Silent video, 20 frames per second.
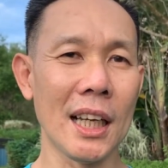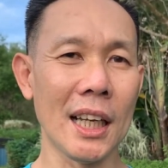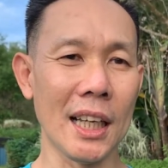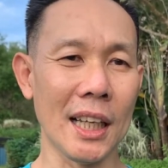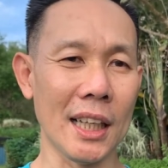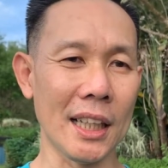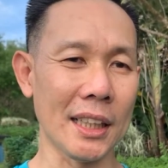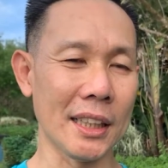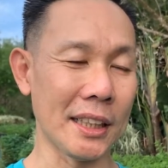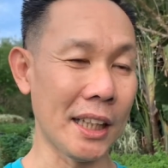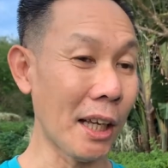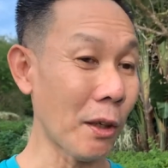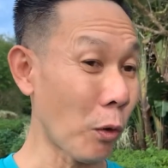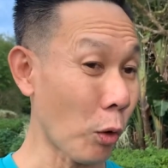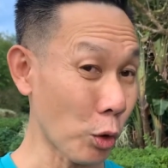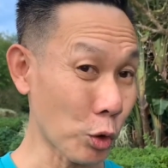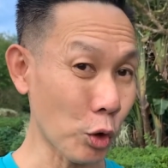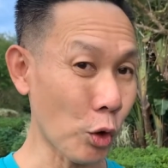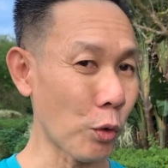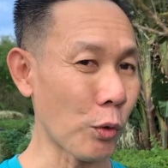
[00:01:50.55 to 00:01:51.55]
And that
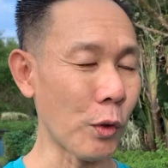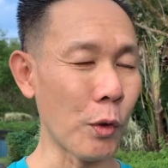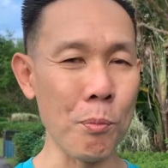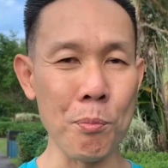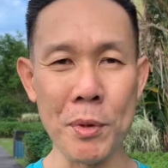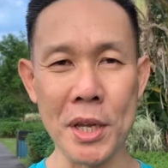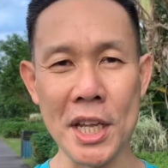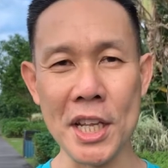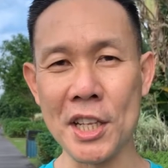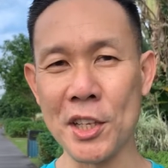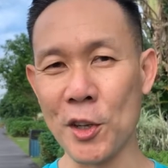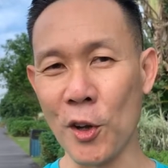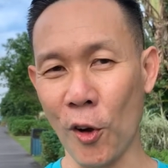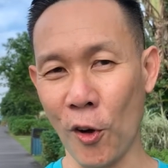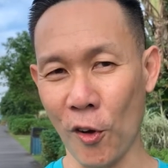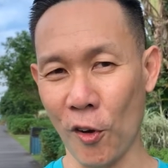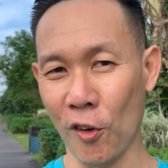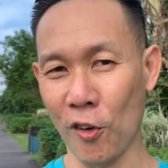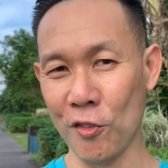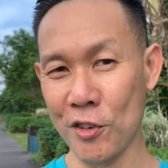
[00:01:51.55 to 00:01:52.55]
also would mean
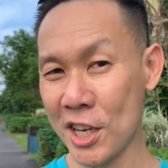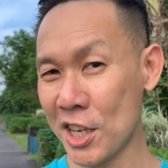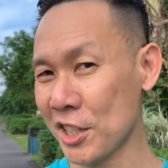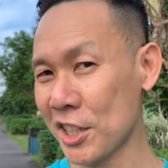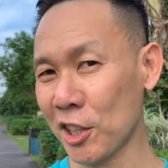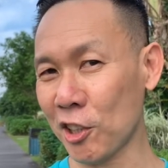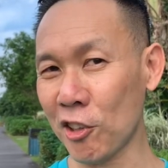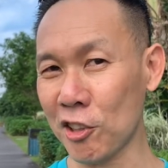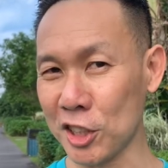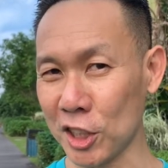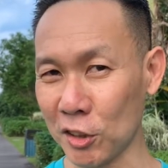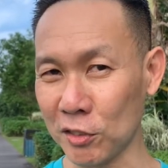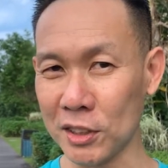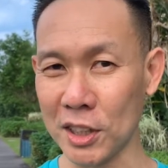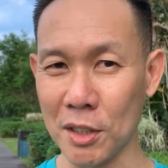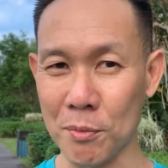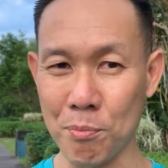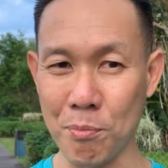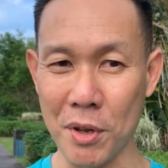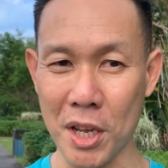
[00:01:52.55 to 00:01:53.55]
your real estate
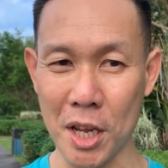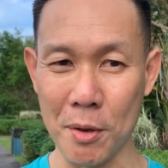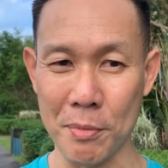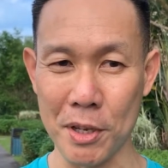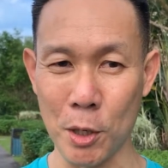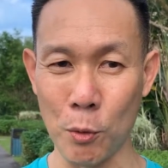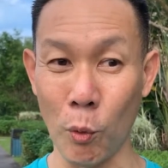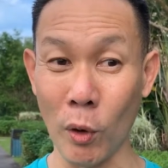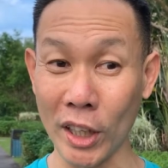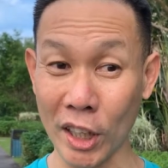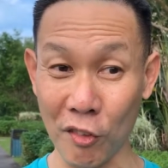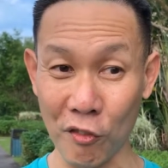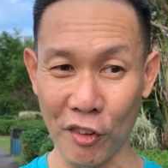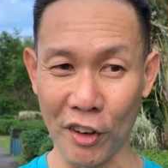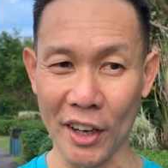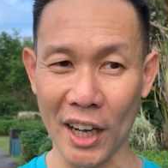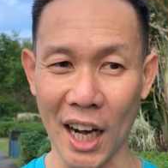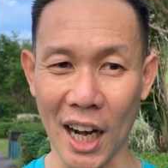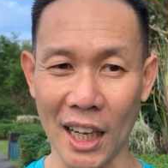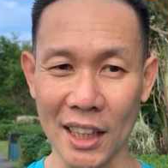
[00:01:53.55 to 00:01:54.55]
consultant may be working
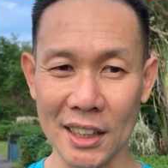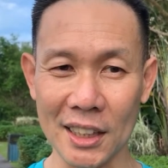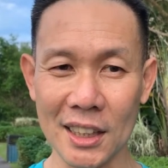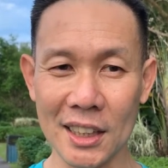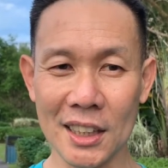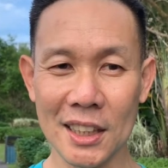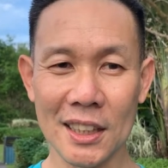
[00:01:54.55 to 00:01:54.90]
very hard